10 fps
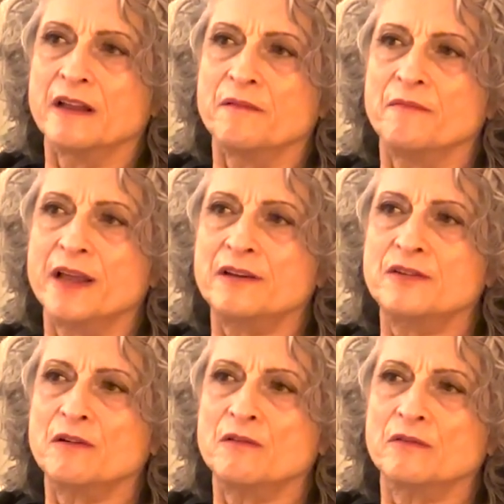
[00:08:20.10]
"Men
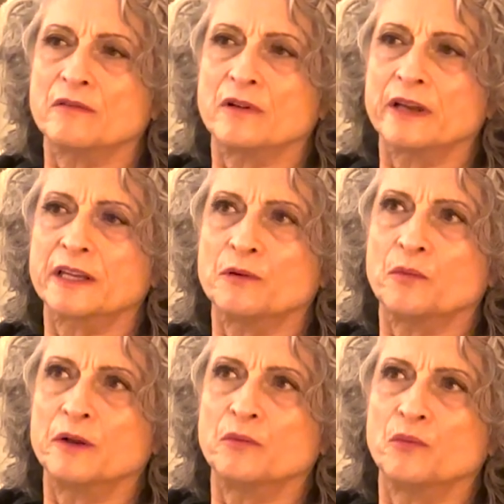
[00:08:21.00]
don't like it
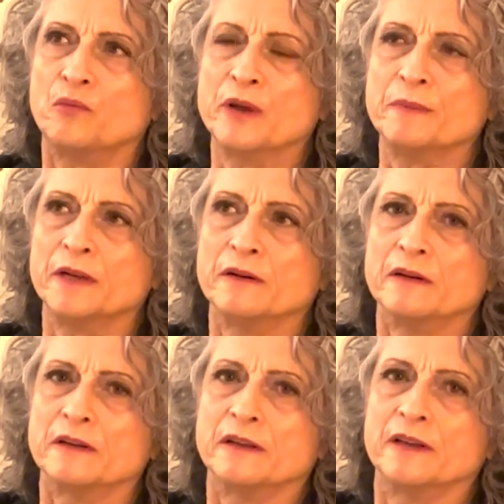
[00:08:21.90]
when women
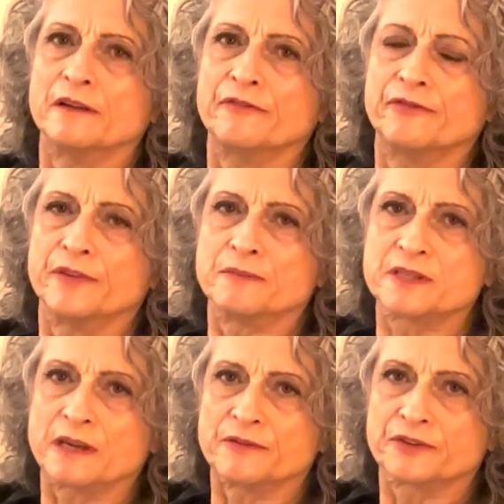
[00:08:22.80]
give
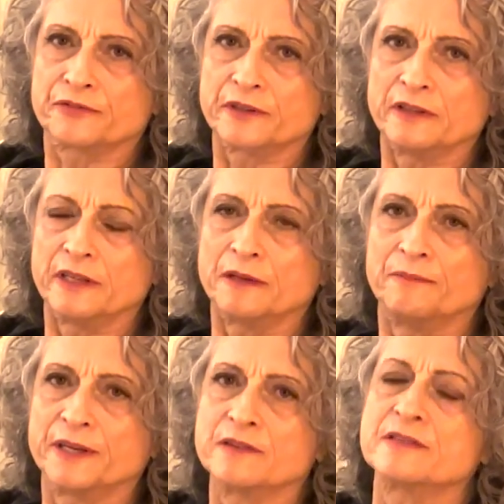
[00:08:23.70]
themselves freely
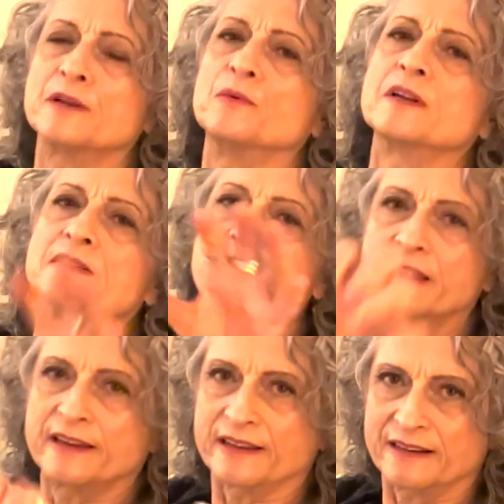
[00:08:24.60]
because they want to
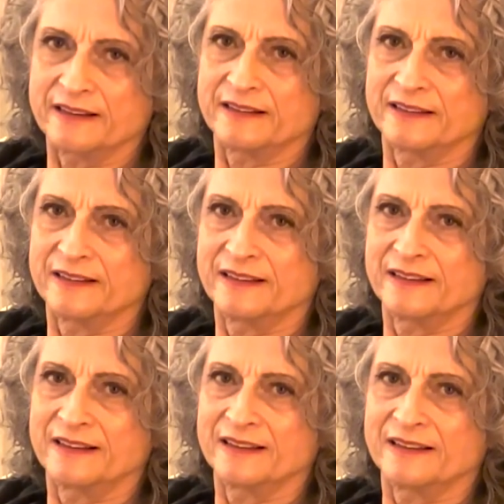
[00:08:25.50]
take it."
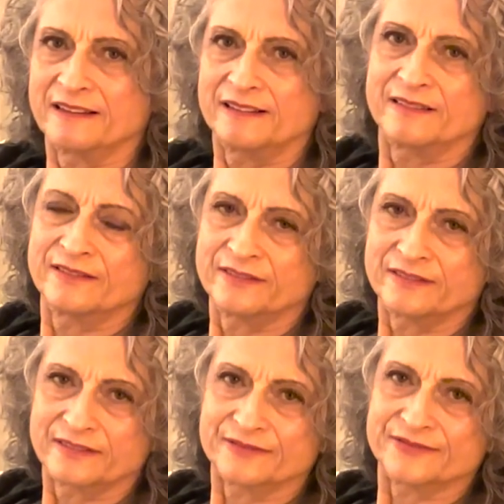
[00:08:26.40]
Oof.
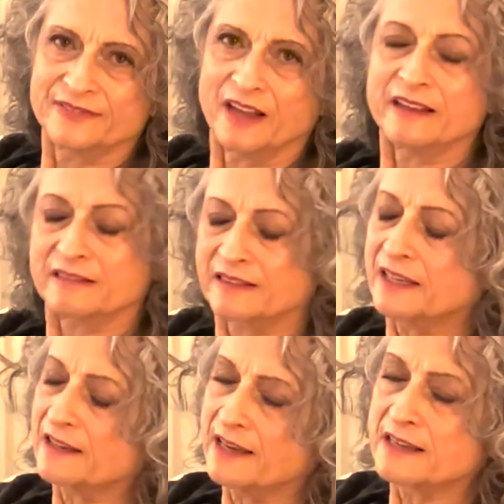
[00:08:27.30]
I
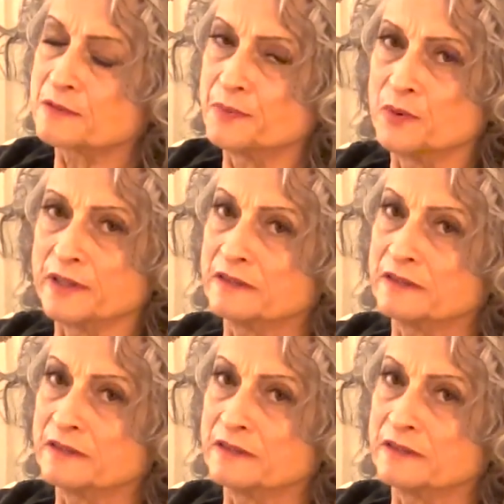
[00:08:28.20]
think he has a point,